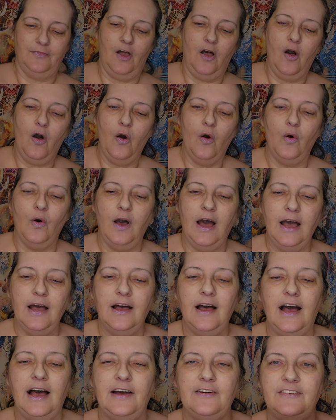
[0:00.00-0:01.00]
oh, I
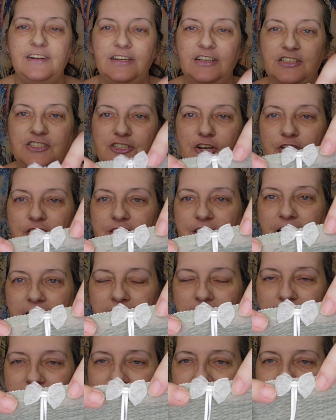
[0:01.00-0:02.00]
didn't show you
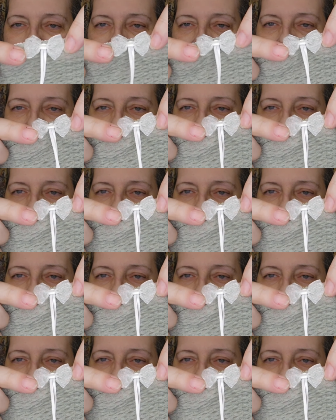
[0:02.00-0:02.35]
that. Look at that